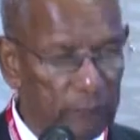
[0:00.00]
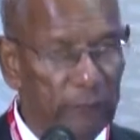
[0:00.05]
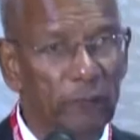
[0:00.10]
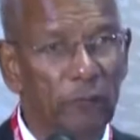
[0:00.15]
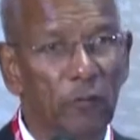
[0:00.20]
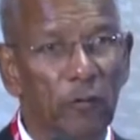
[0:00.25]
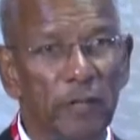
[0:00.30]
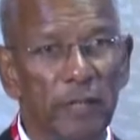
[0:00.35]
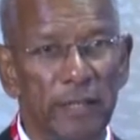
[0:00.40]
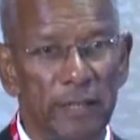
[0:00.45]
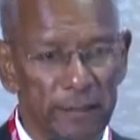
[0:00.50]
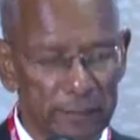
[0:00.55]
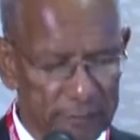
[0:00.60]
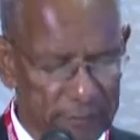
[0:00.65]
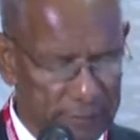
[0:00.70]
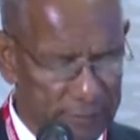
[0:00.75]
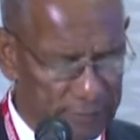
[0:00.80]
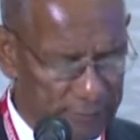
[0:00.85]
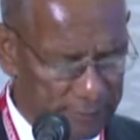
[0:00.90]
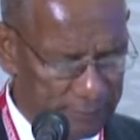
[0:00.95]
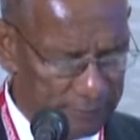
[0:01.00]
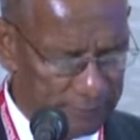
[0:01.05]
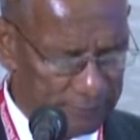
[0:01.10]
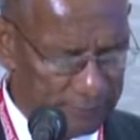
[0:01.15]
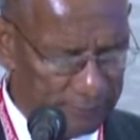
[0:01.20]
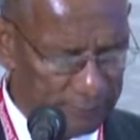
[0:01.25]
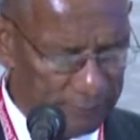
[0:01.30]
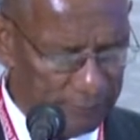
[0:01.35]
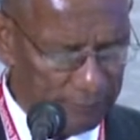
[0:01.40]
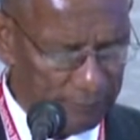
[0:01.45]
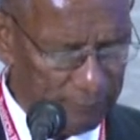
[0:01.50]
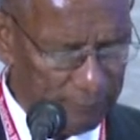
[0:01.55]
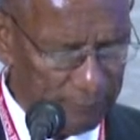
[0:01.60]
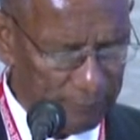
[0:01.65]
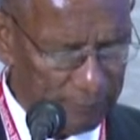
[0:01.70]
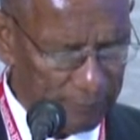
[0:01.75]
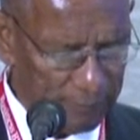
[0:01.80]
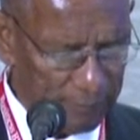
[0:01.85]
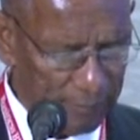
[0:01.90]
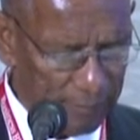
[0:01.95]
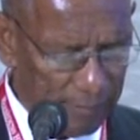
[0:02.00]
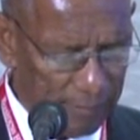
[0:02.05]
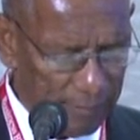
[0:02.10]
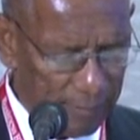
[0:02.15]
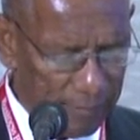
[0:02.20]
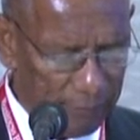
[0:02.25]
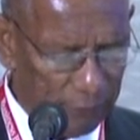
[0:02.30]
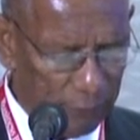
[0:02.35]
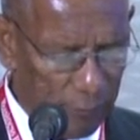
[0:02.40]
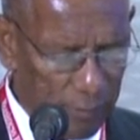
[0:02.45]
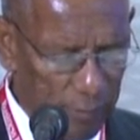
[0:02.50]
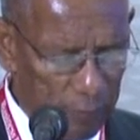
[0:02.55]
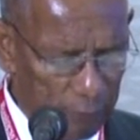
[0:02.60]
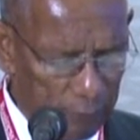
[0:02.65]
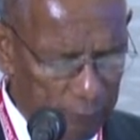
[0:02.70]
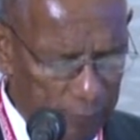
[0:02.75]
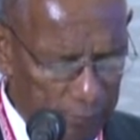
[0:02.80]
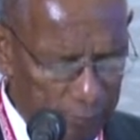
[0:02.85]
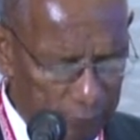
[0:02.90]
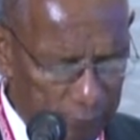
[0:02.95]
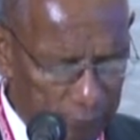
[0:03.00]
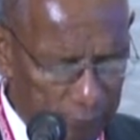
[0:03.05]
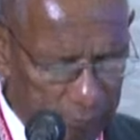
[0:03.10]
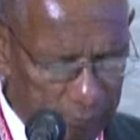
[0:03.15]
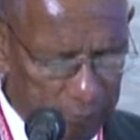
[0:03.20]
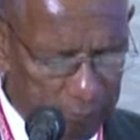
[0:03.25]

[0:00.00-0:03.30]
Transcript: of 4 years. And if we have favor,